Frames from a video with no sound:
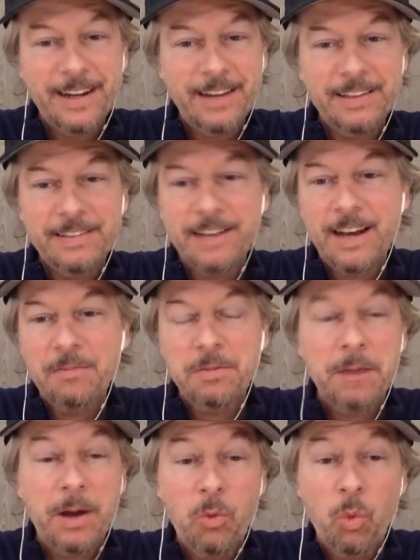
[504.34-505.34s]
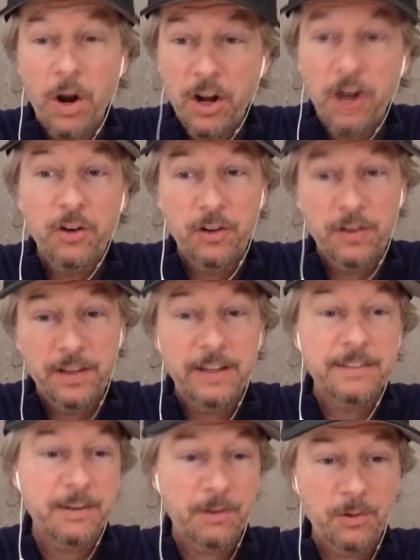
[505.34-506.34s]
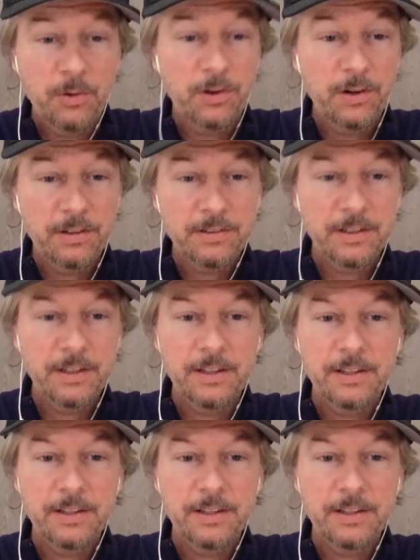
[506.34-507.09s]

not at the top of my 100 things I would order, I'll tell you